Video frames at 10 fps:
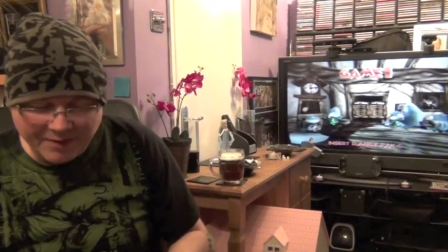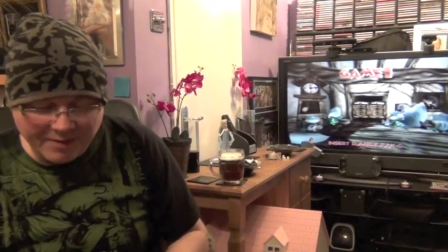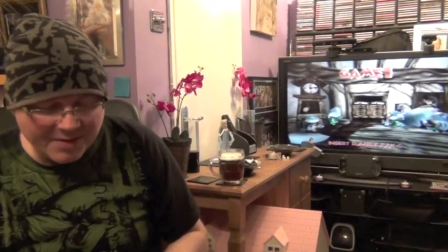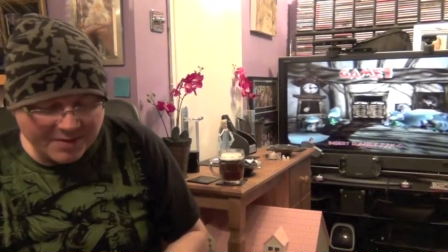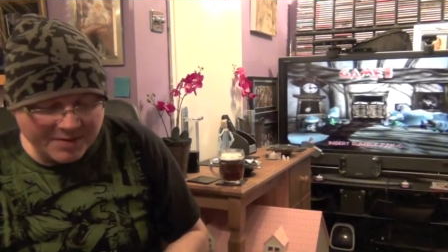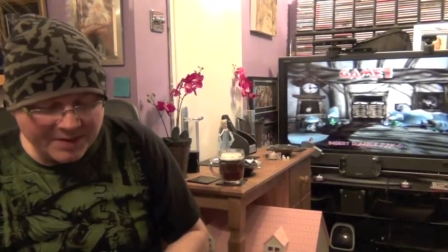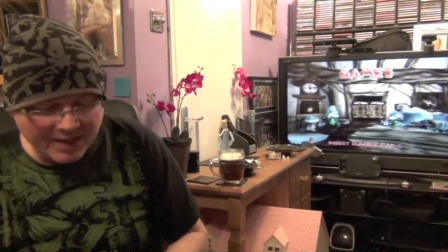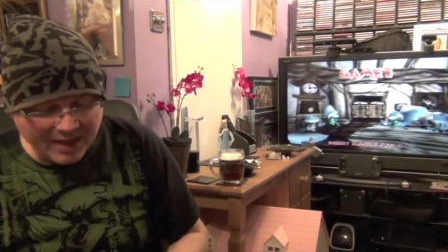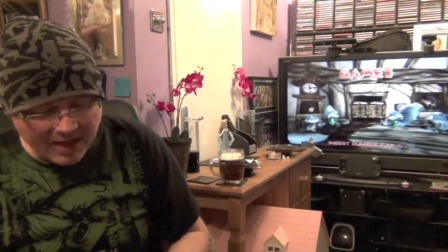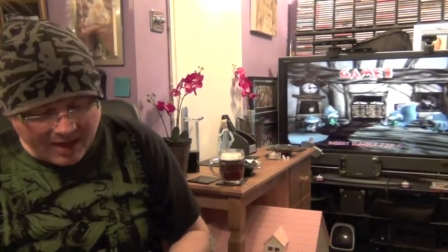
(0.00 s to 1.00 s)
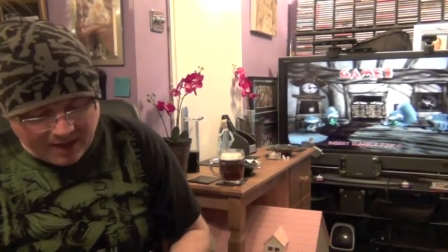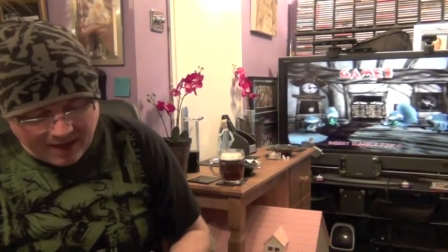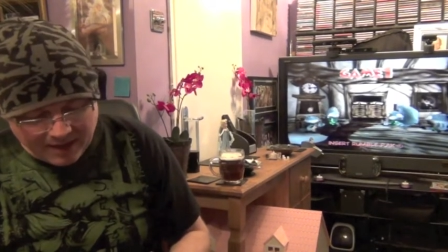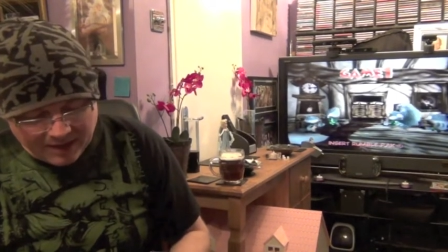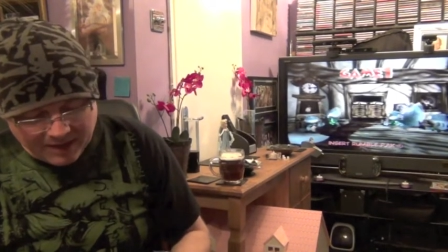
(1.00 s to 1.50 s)
very good,
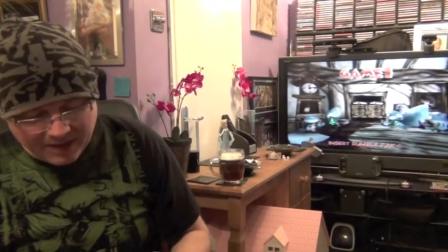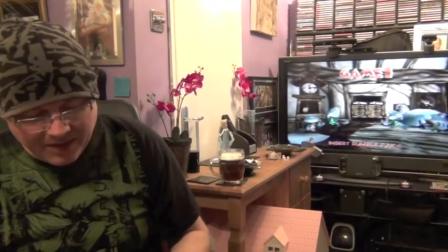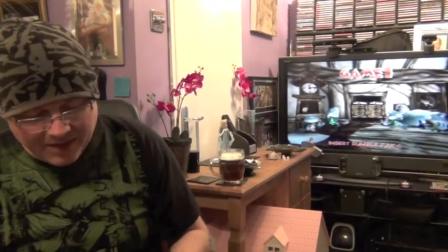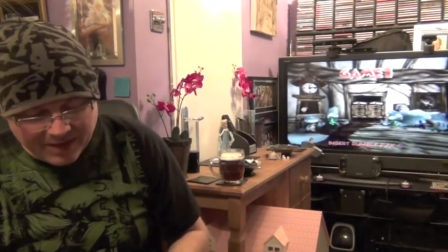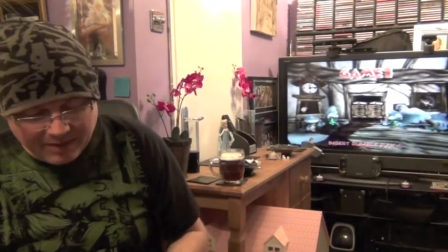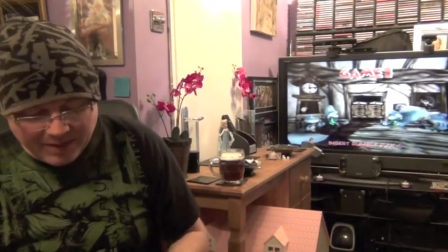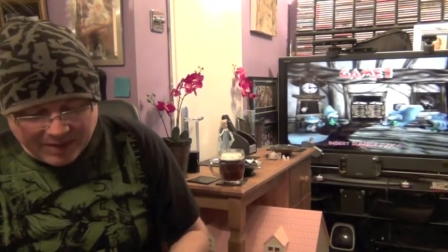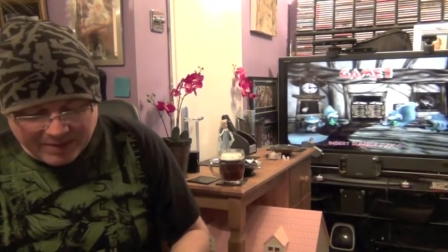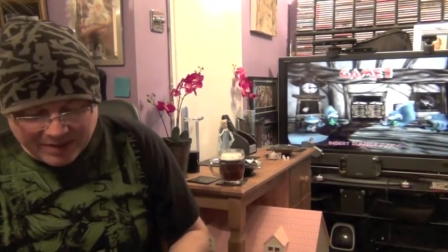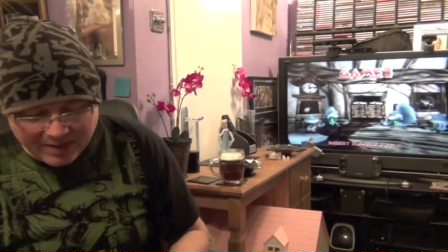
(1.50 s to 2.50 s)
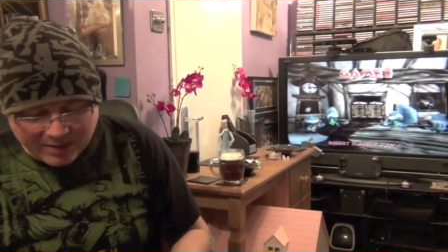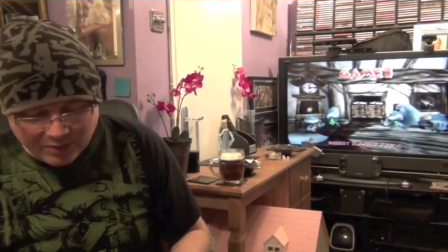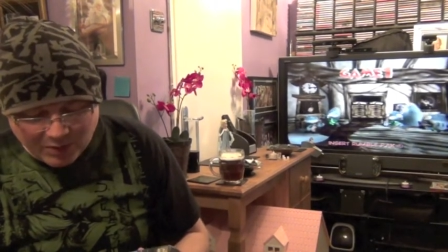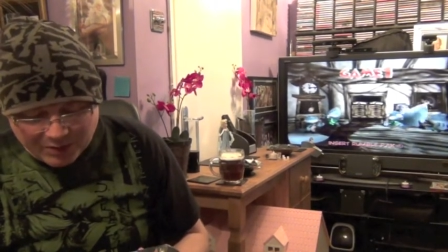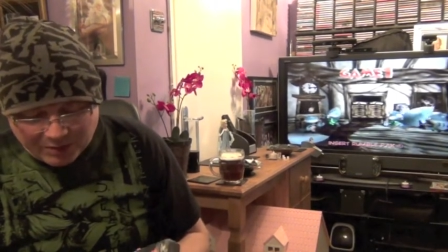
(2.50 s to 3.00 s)
and if I can get the limited
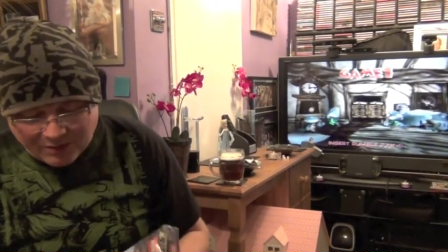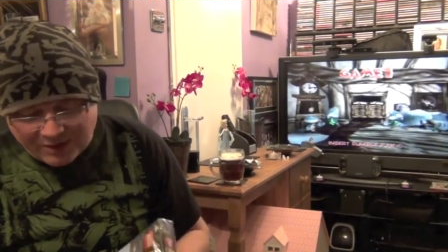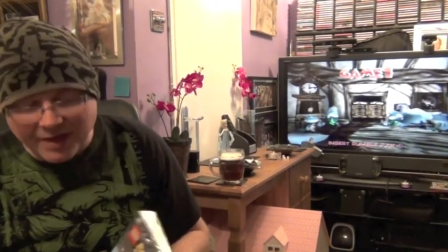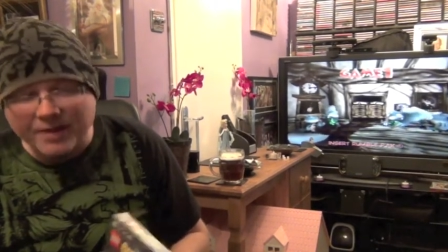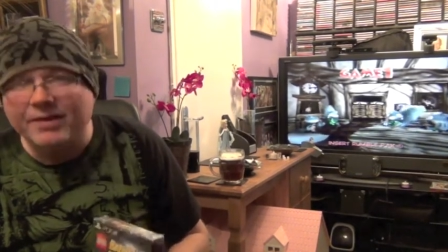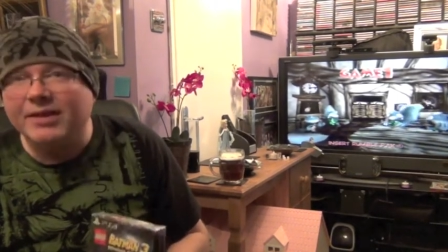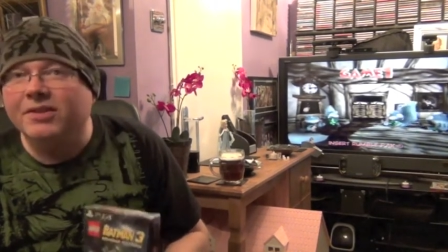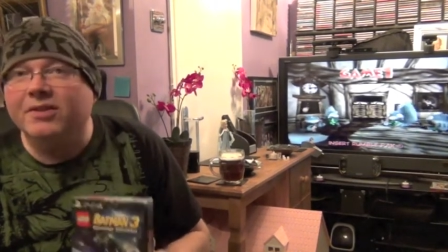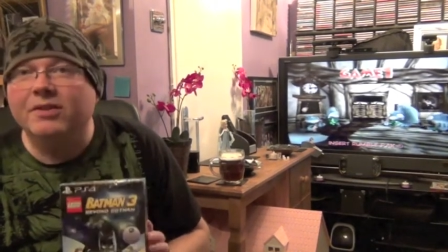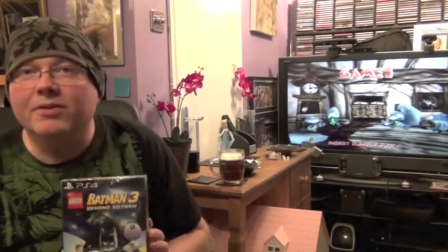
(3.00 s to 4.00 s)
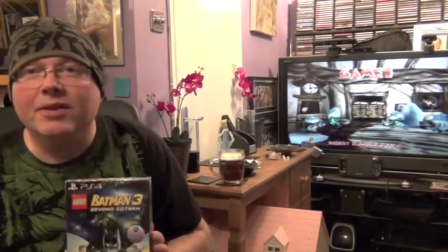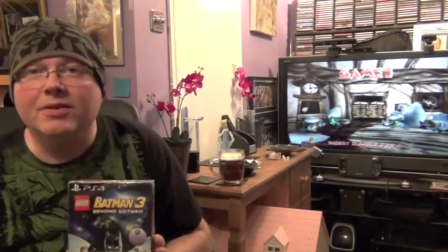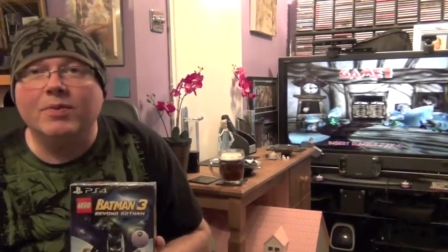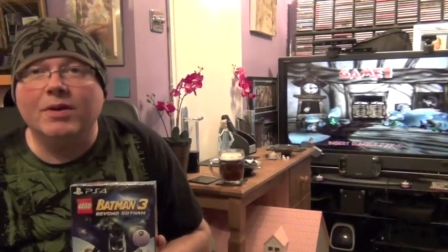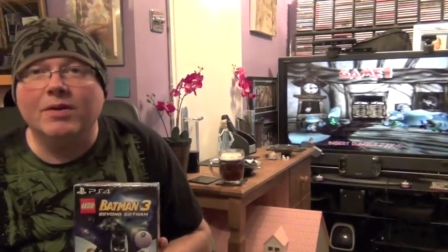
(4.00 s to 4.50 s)
edition ones with the figures, I tend to do that
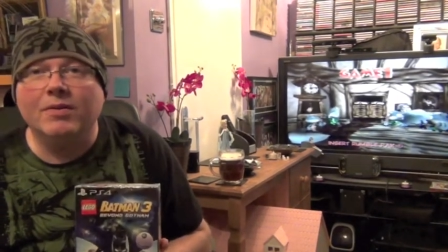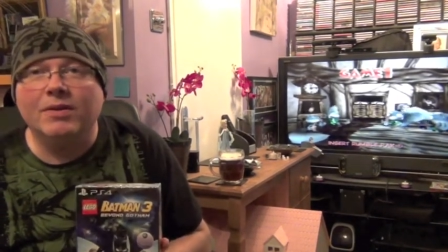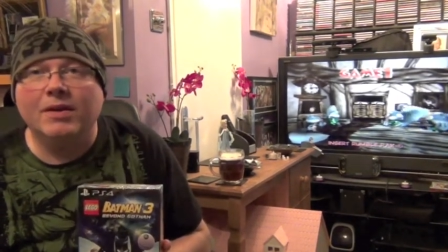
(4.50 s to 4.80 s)
as well.